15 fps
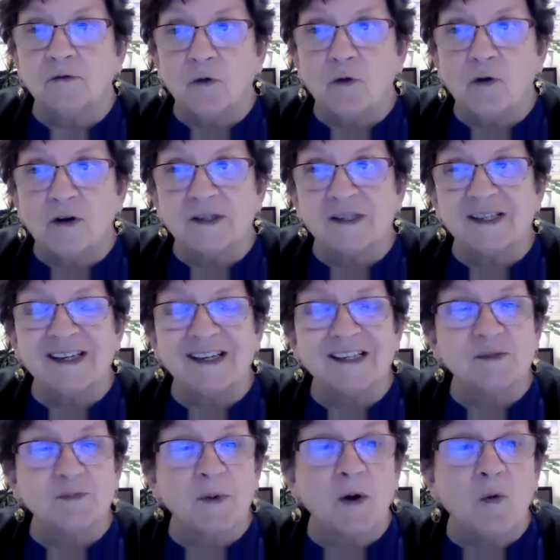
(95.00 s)
Force
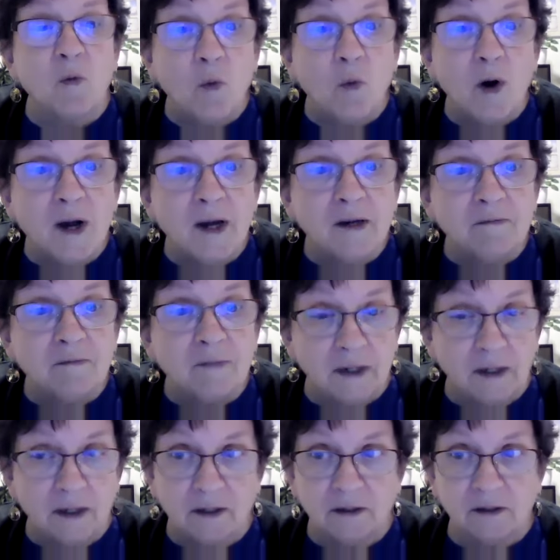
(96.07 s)
is but one
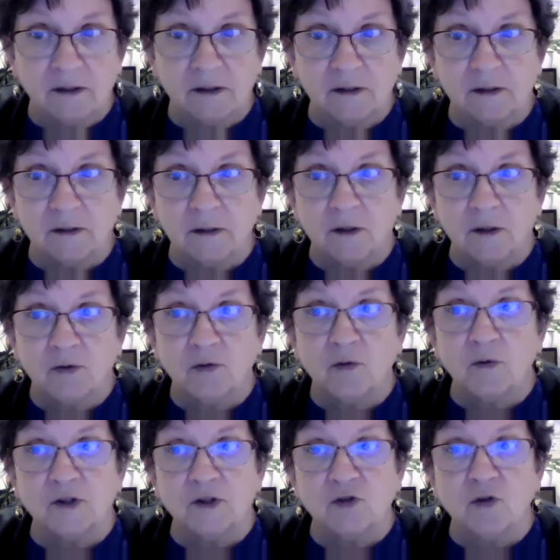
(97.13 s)
means
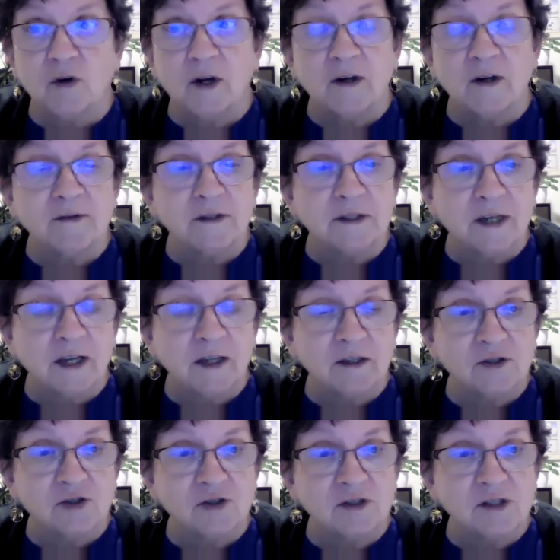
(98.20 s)
through which creative
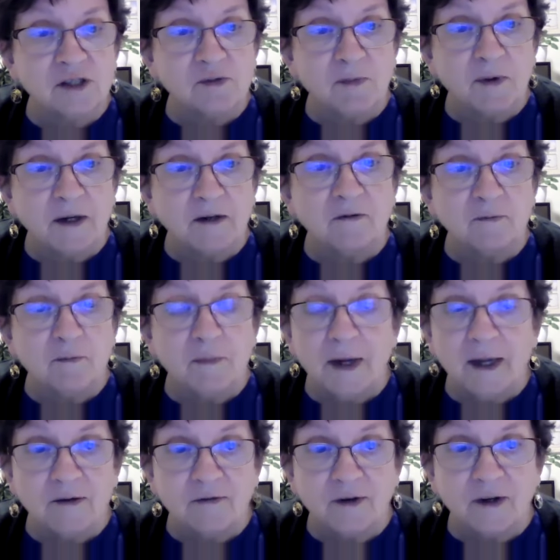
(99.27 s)
intelligence is made
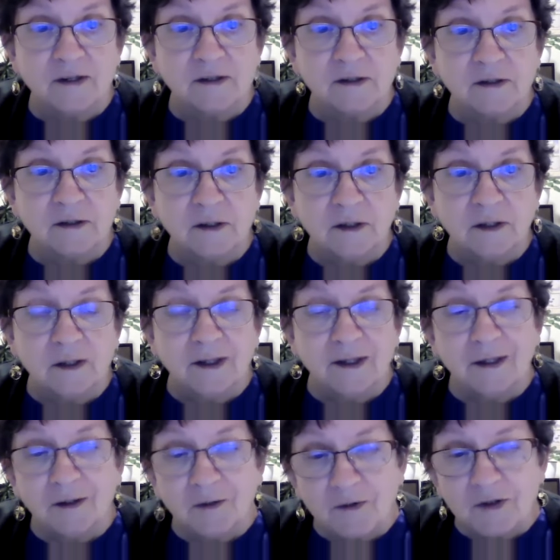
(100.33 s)
manifest.
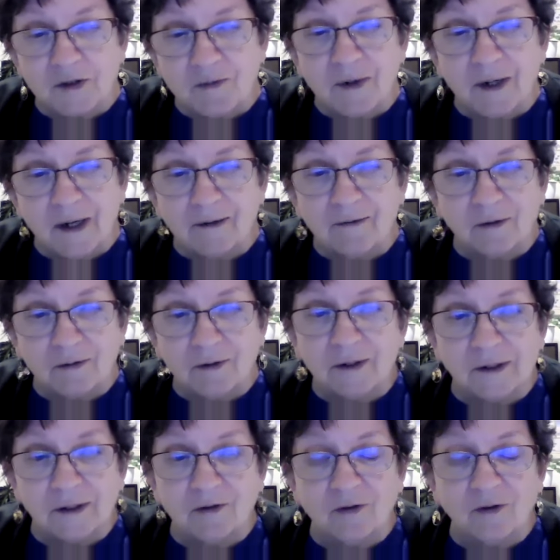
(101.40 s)
In other words, you may have a
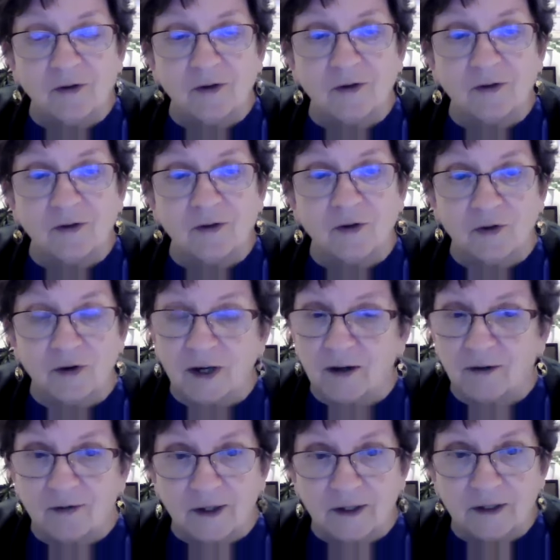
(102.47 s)
really
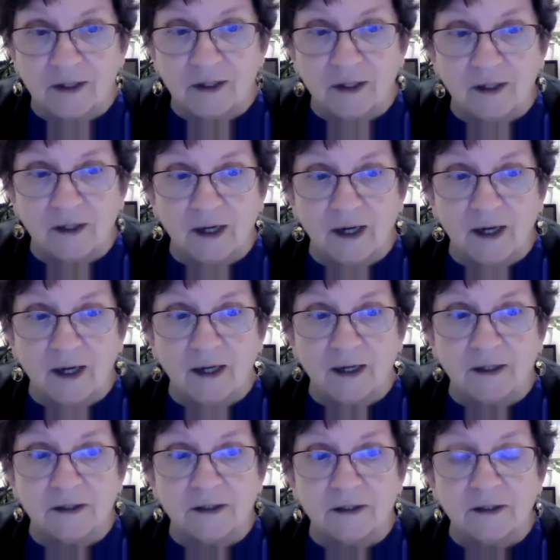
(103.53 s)
creative idea,
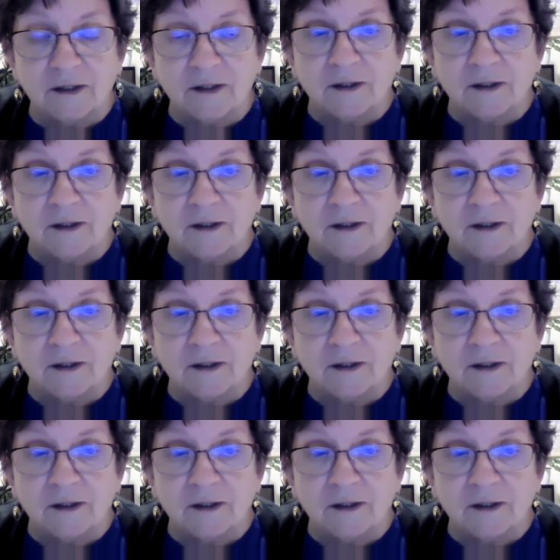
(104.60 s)
and